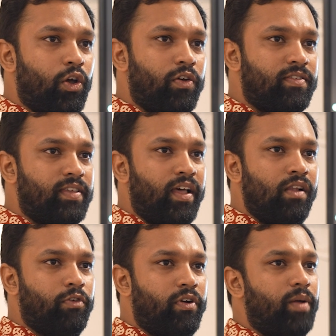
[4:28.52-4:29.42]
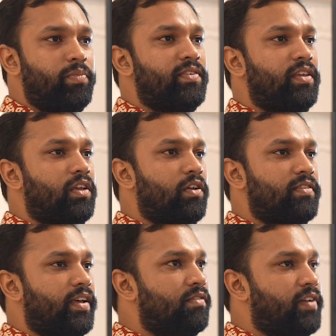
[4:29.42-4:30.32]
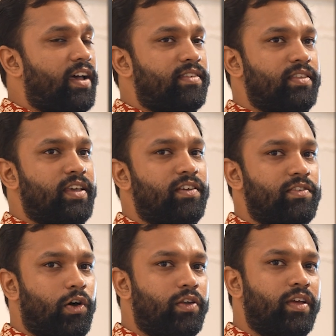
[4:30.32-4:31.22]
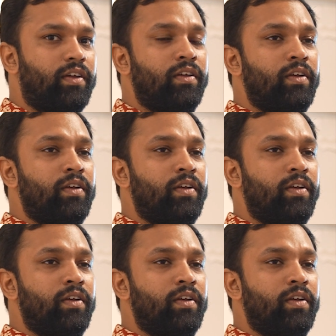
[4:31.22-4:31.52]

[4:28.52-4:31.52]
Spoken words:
yourself or representing yourself as the exotic,